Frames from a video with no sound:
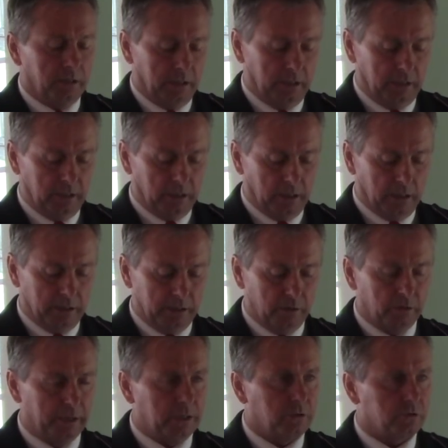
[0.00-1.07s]
the
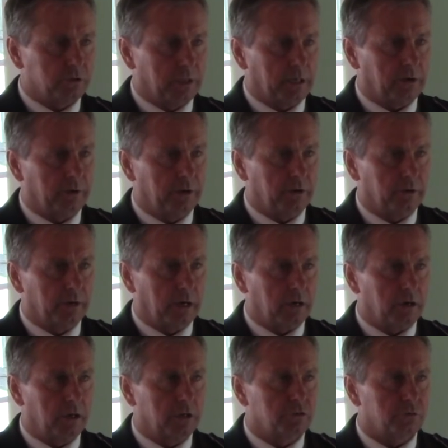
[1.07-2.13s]
illegals that are here in our
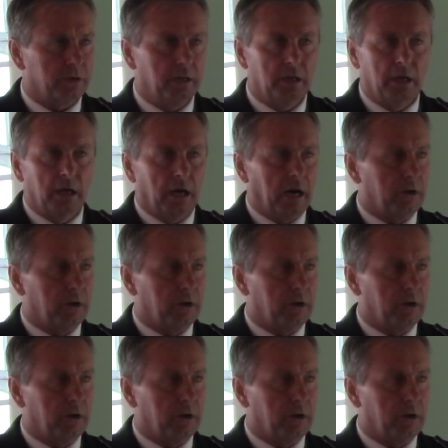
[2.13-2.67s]
country.